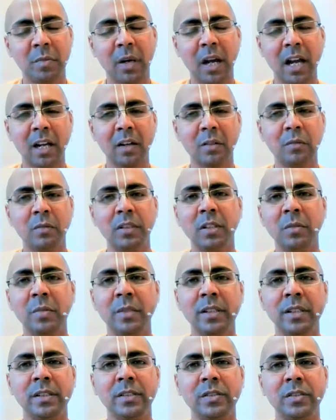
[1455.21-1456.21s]

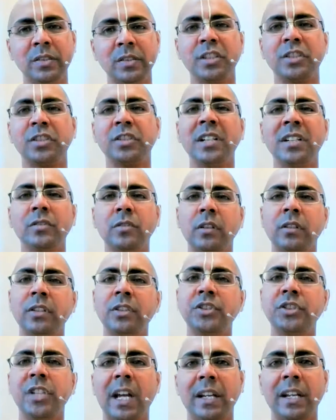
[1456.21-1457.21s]
Bhagavatam is Krishna is on
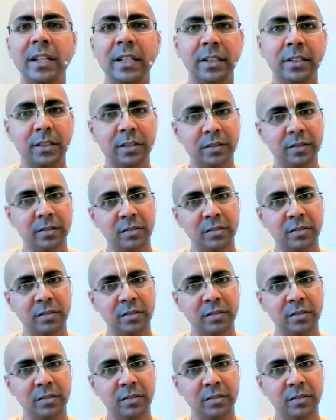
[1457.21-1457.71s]
the chariot,